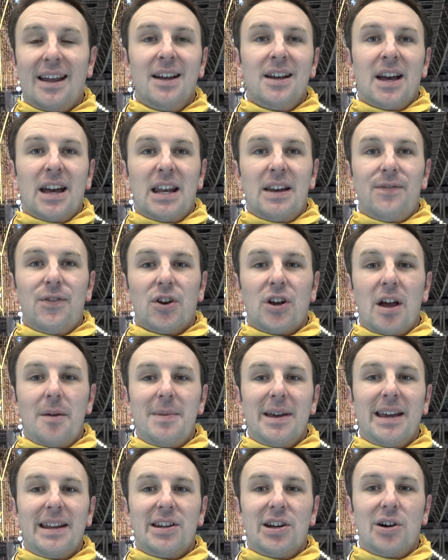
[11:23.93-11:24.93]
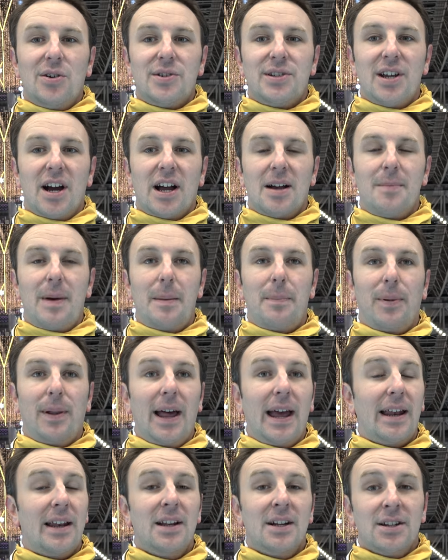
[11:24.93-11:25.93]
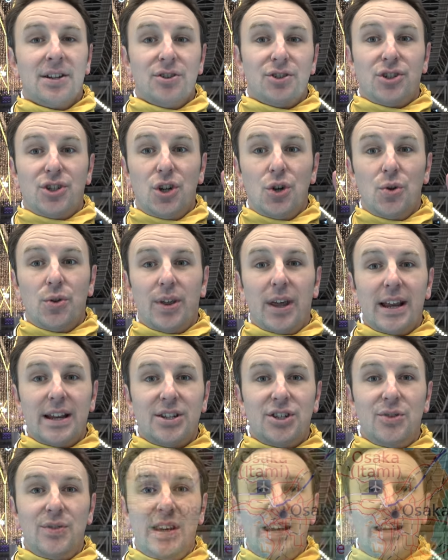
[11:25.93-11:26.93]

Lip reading: And if you're coming into Osaka by plane, there's two things you